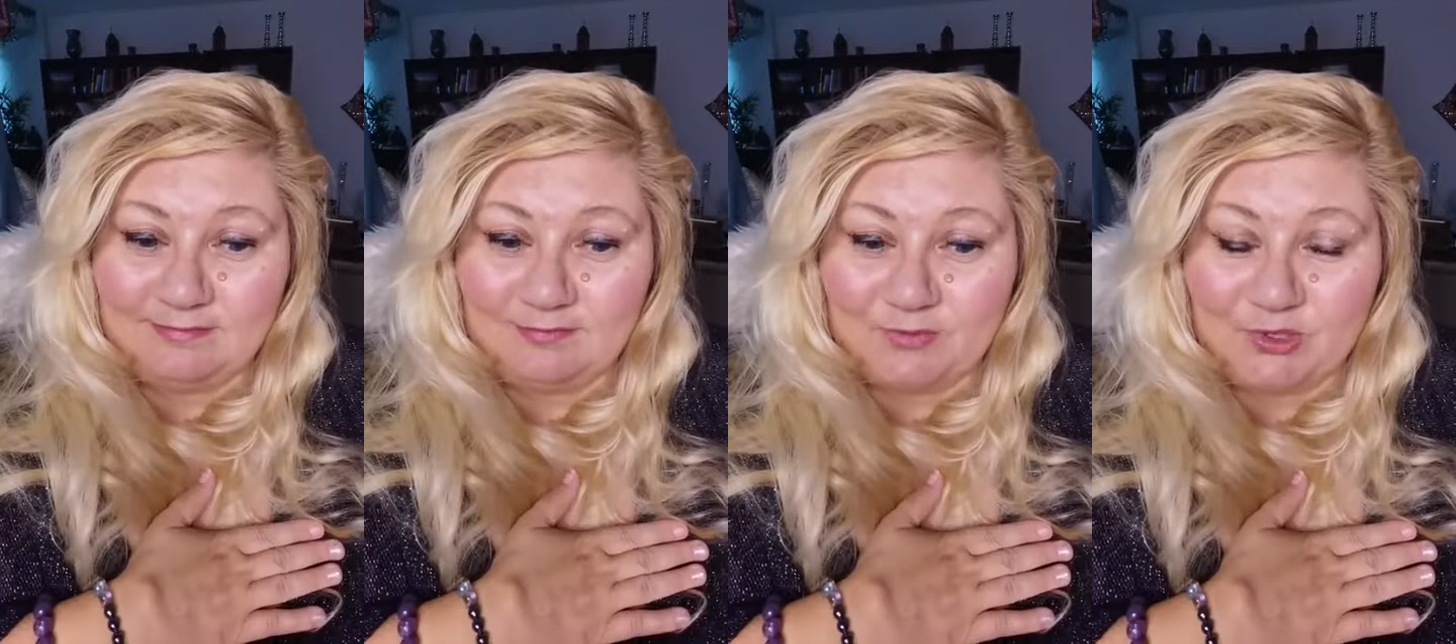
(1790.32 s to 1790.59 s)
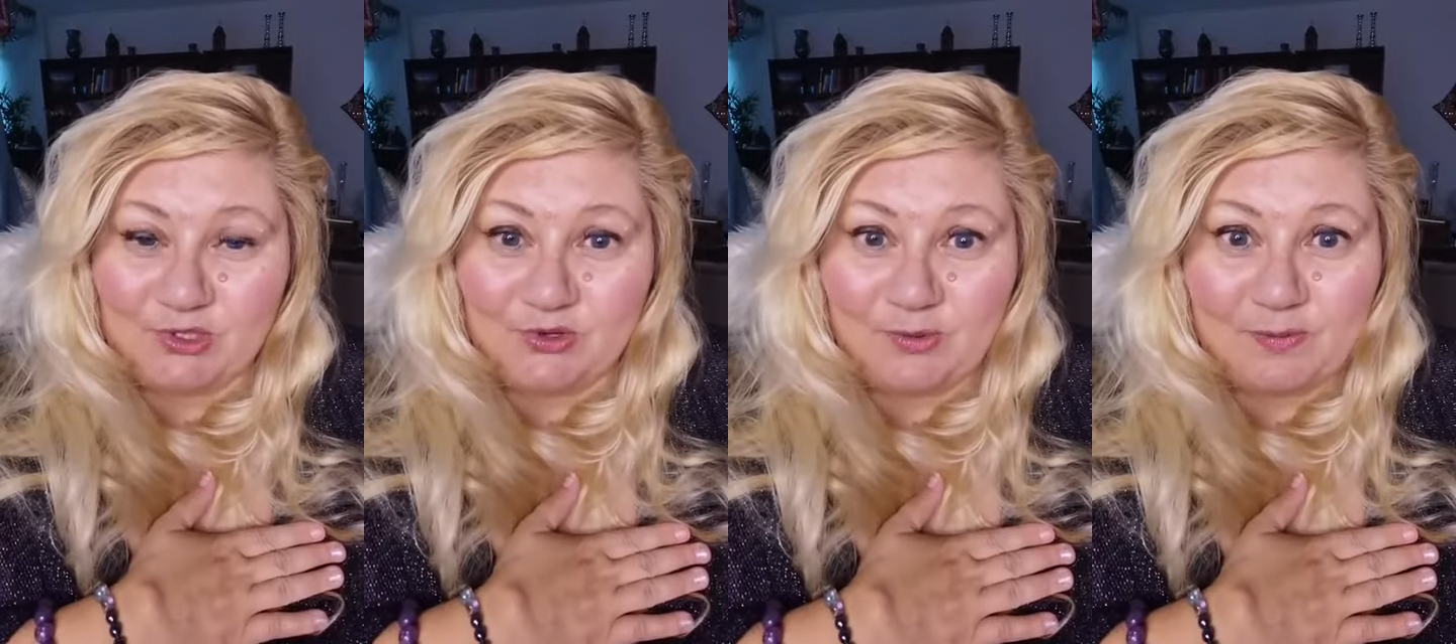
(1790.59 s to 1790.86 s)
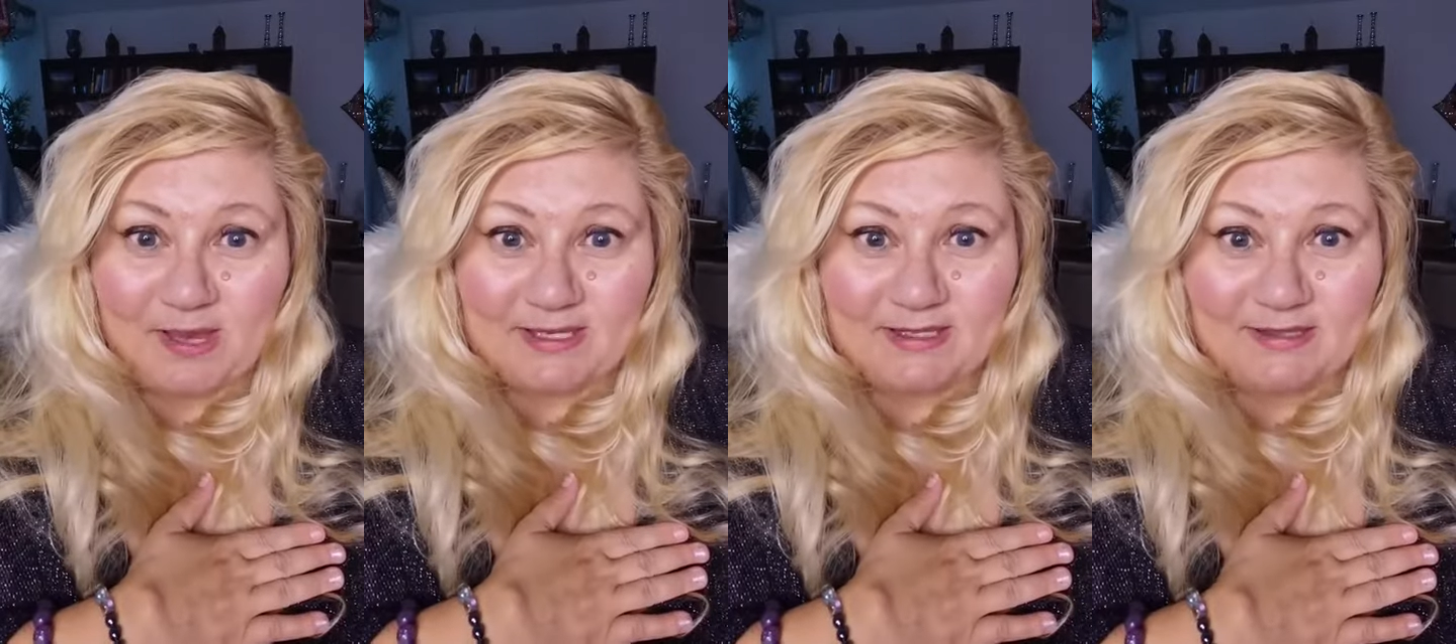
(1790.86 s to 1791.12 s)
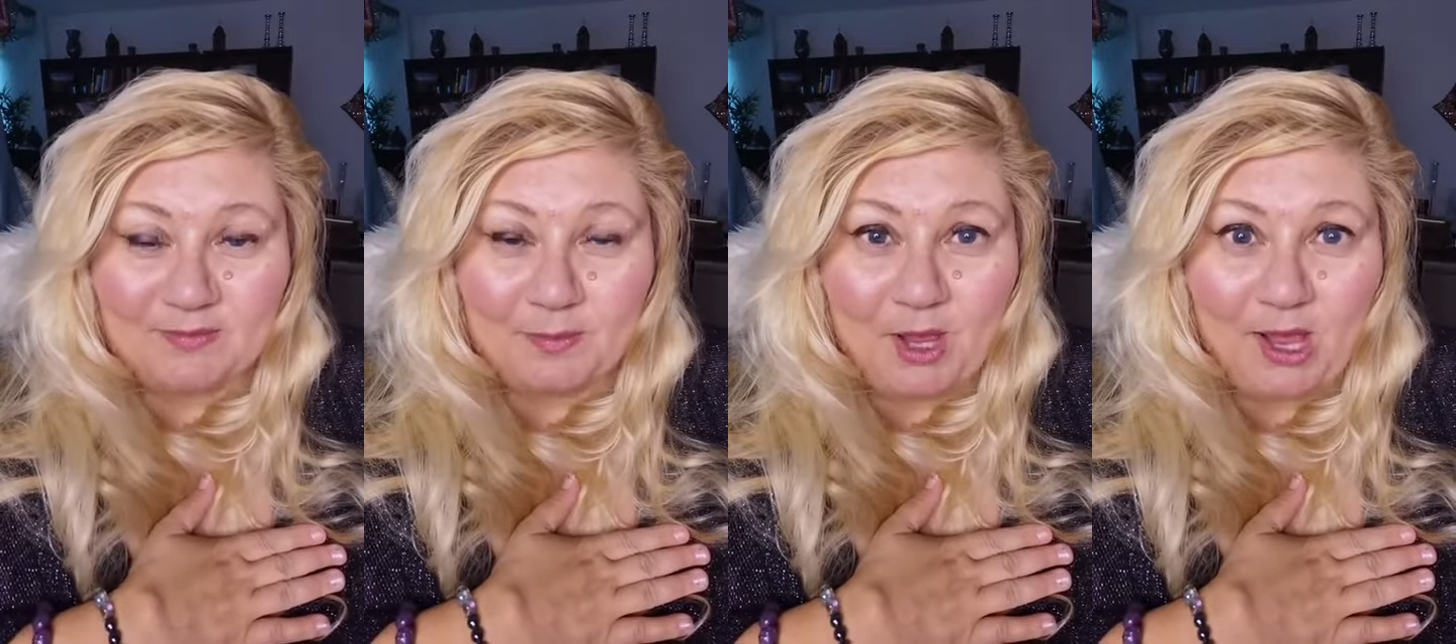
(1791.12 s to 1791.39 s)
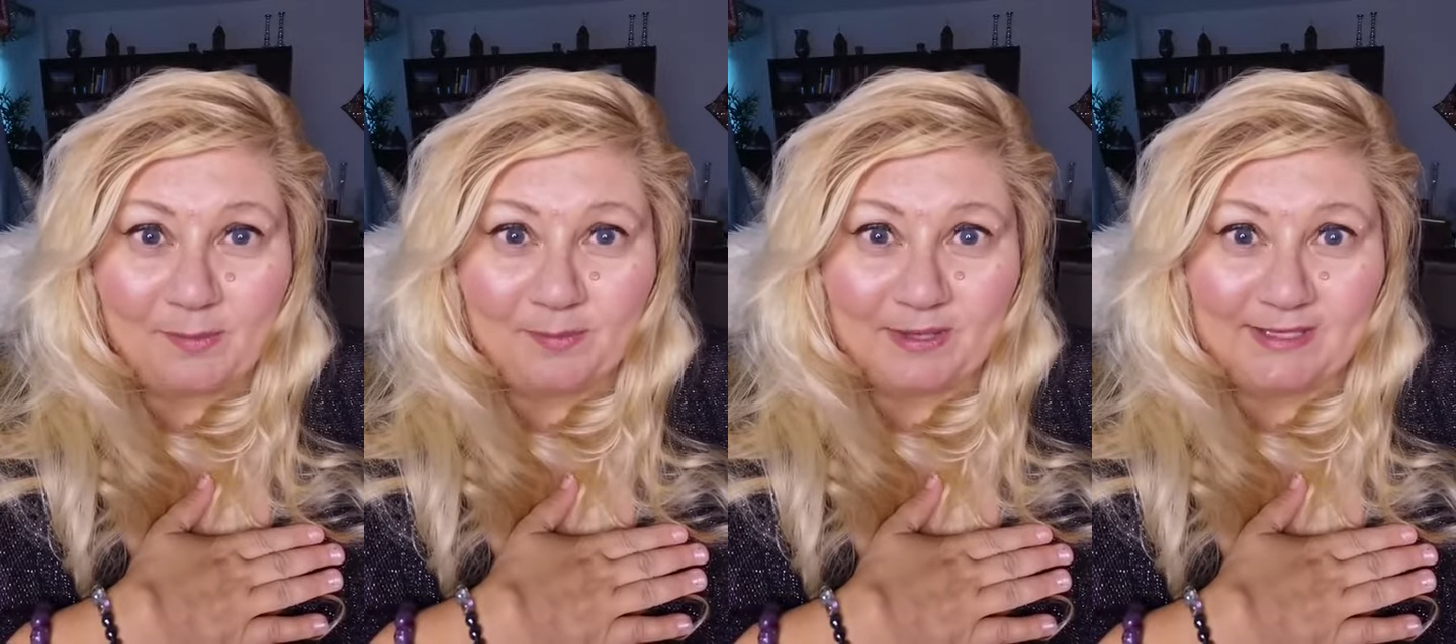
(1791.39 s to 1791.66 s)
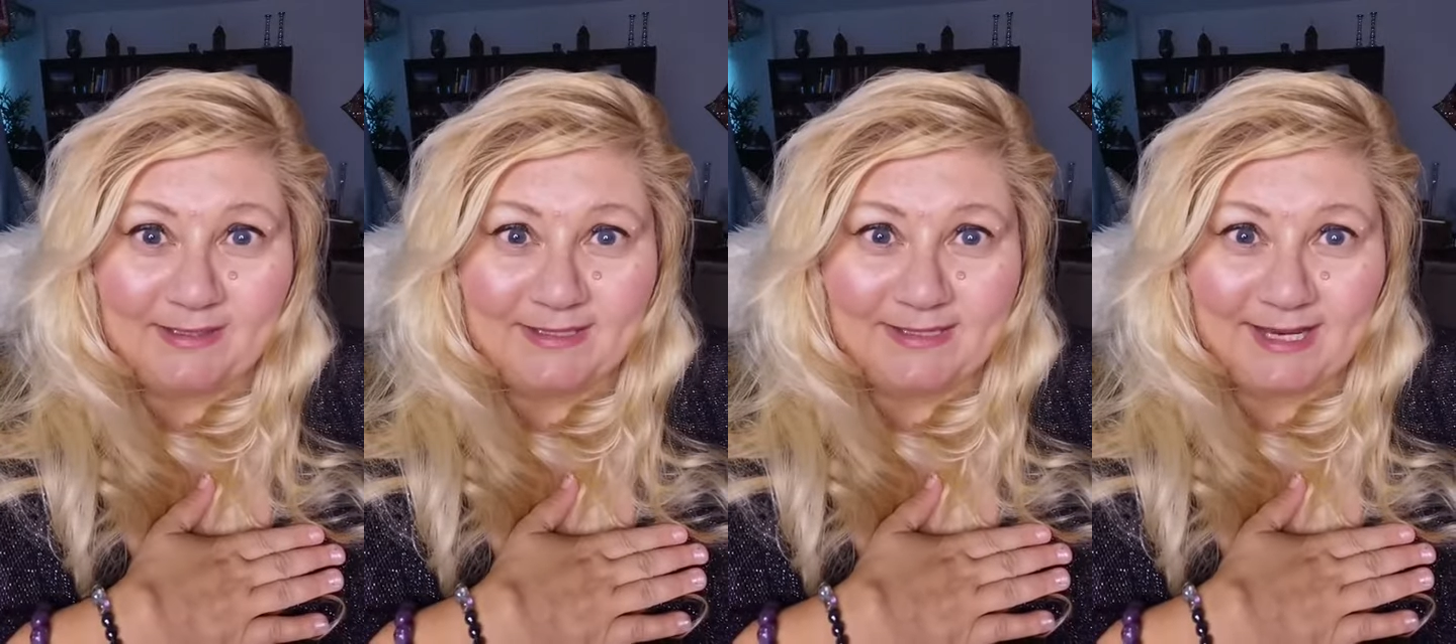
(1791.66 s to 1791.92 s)
we'll do our best to pop
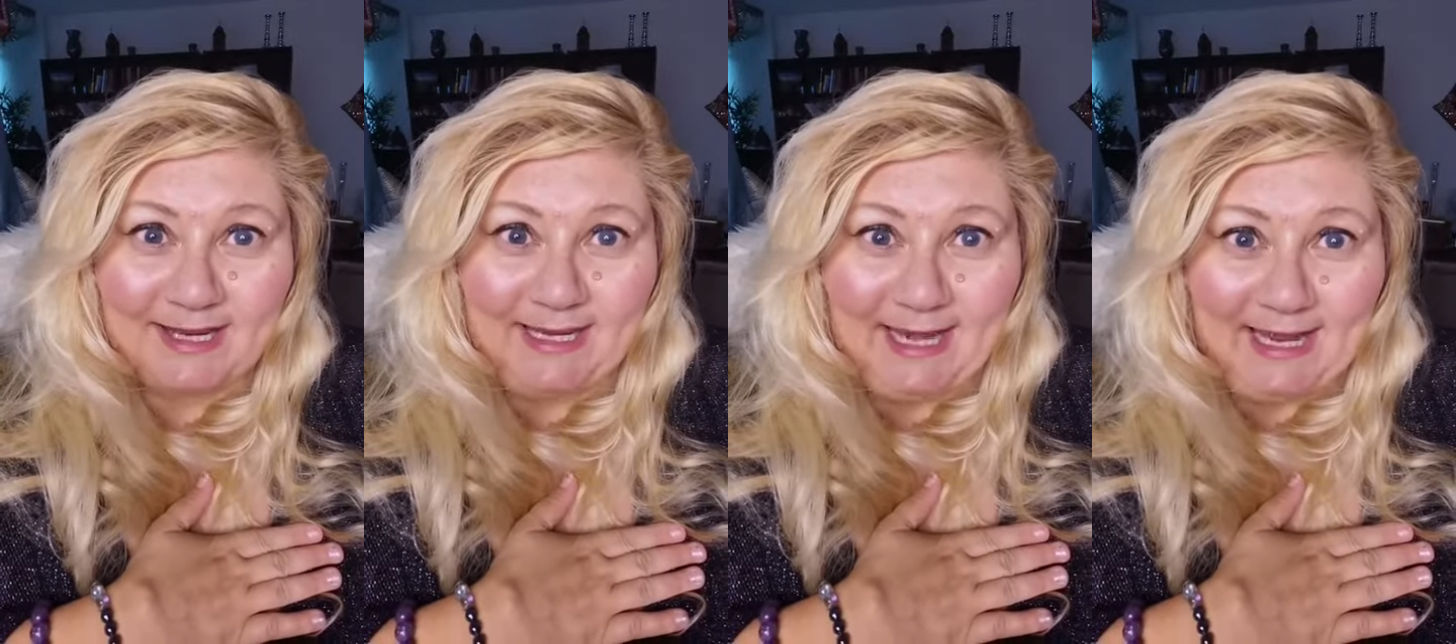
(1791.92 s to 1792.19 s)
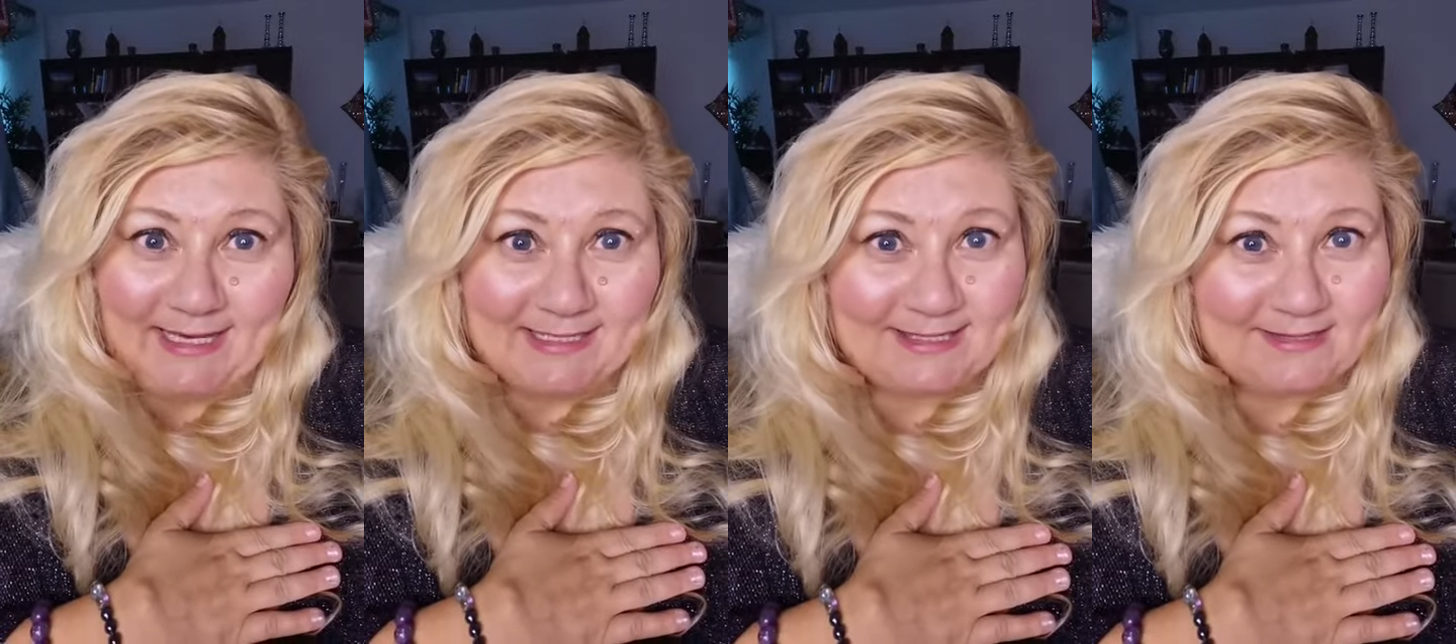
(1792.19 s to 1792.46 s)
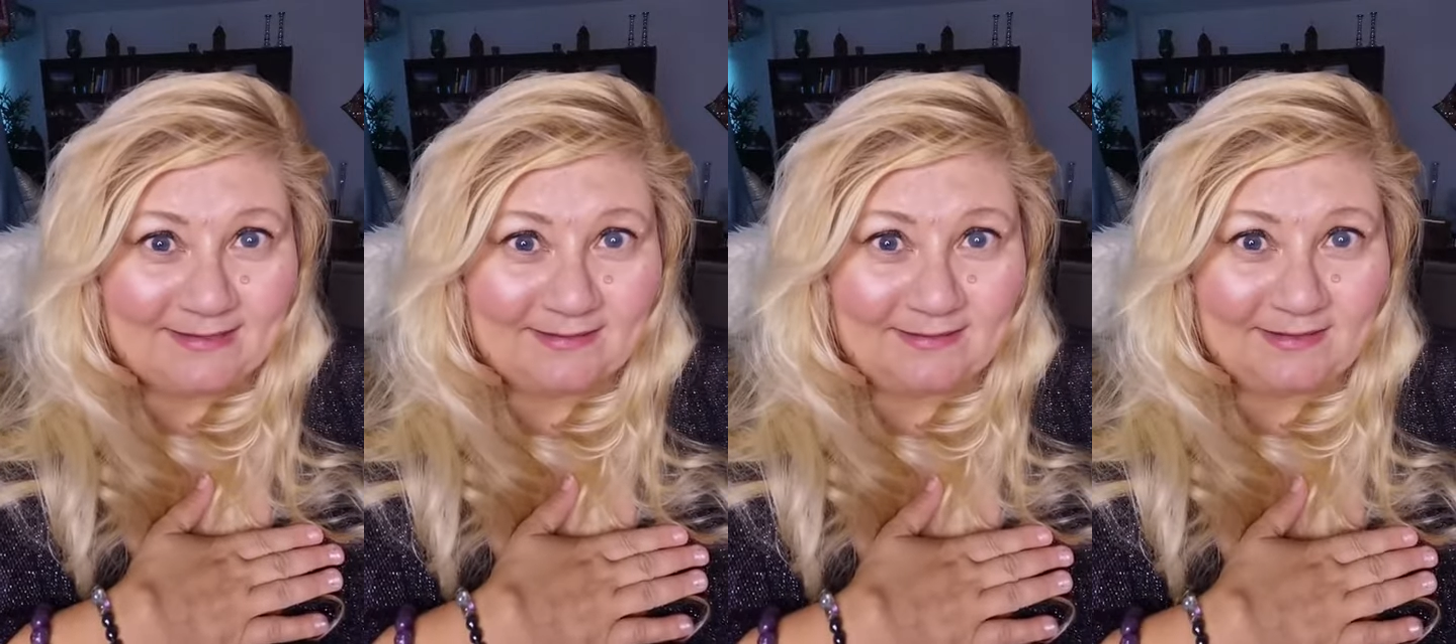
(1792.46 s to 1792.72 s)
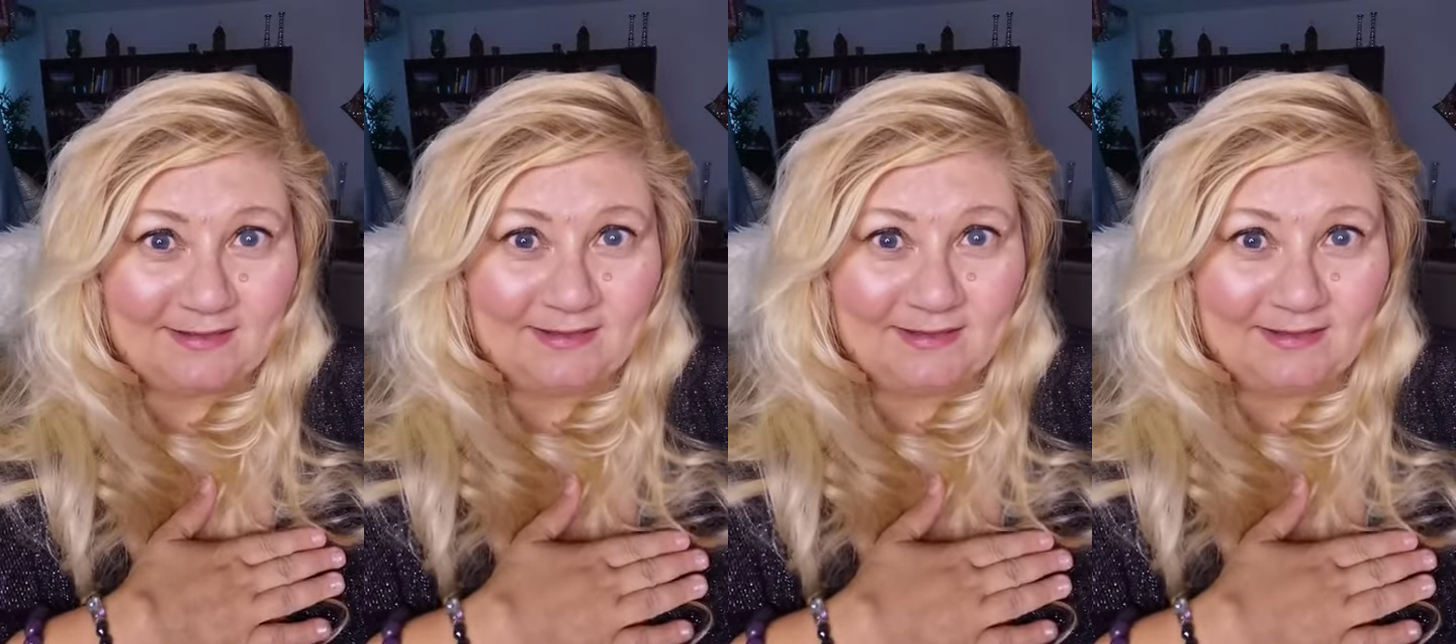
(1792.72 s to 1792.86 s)
in to connect.